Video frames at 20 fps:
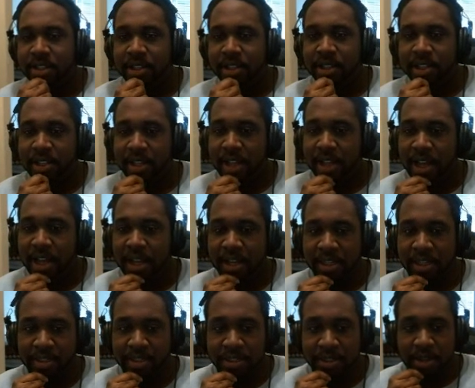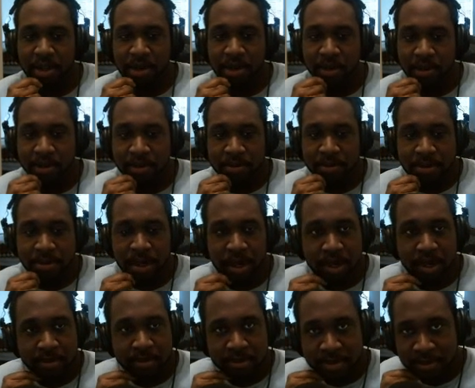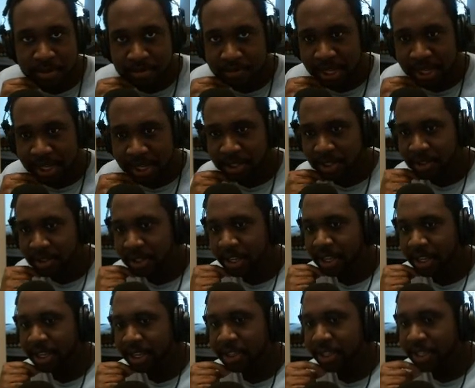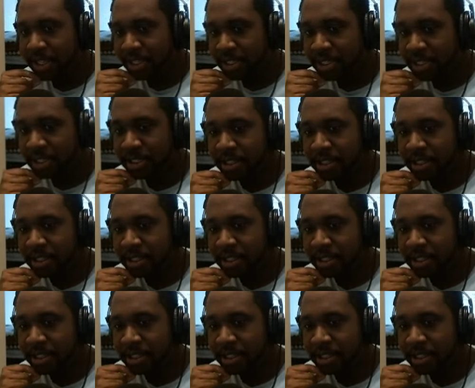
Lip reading: Yeah, so basically in this